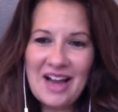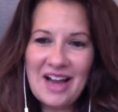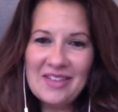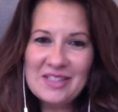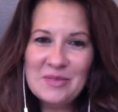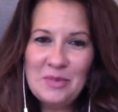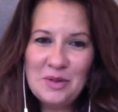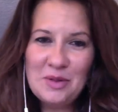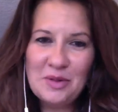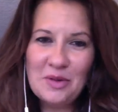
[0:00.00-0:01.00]
that's
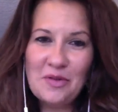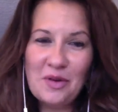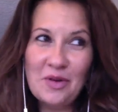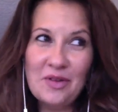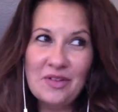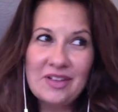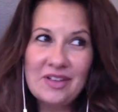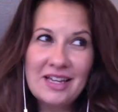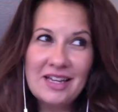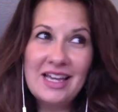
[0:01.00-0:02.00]
beautiful.
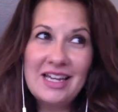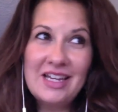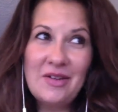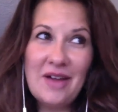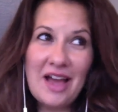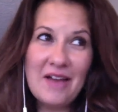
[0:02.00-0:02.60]
And then you have